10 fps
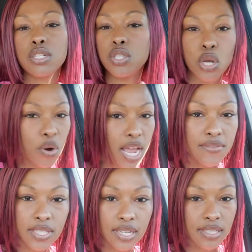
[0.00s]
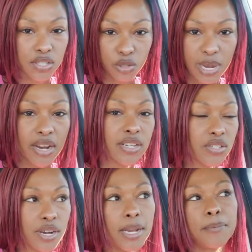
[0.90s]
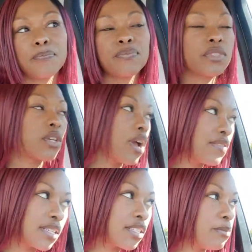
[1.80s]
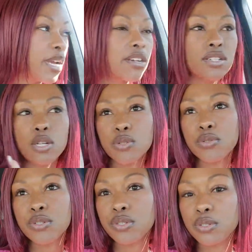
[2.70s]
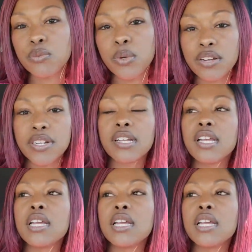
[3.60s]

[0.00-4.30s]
don't have sex until marriage, right? Don't have sex till marriage. Don't do it, whatever.